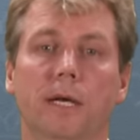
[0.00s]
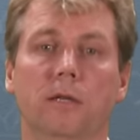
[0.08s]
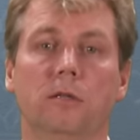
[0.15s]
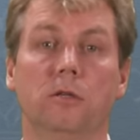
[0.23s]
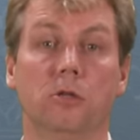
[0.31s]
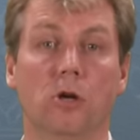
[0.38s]

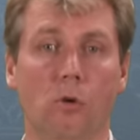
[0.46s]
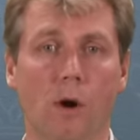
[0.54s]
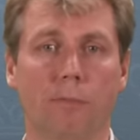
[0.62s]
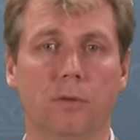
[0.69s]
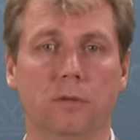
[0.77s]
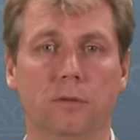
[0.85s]
then
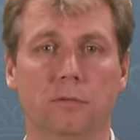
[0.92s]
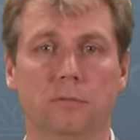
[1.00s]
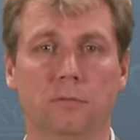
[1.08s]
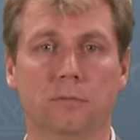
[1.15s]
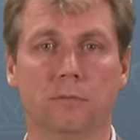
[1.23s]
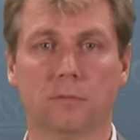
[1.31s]
go up?
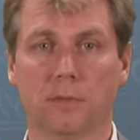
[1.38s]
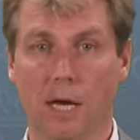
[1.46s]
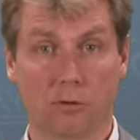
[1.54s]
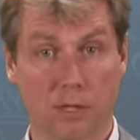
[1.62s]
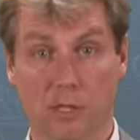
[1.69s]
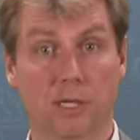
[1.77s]

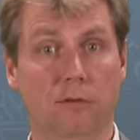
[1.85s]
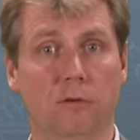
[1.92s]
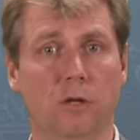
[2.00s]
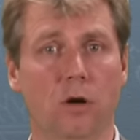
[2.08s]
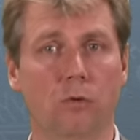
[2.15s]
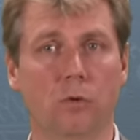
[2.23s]
How does it
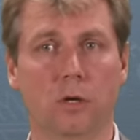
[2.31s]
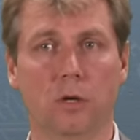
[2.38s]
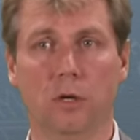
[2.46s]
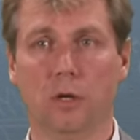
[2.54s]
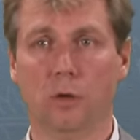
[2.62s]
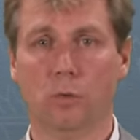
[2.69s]
even know
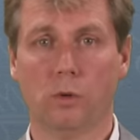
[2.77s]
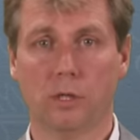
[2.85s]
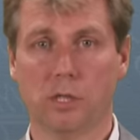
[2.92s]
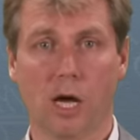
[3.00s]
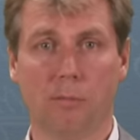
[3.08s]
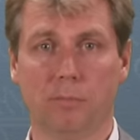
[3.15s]

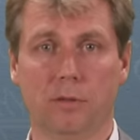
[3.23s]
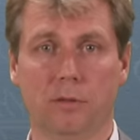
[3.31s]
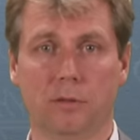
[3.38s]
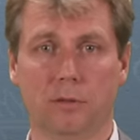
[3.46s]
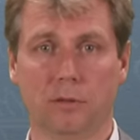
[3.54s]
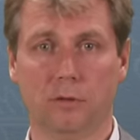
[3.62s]
what is up
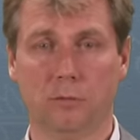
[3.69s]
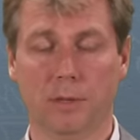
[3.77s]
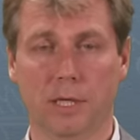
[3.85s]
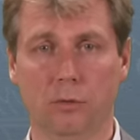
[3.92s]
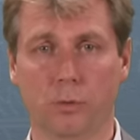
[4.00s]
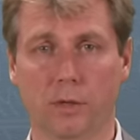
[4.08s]
to
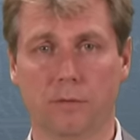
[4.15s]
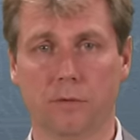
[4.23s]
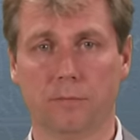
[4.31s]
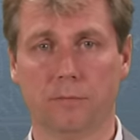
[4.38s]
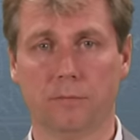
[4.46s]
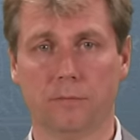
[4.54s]
begin
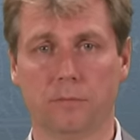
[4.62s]
with?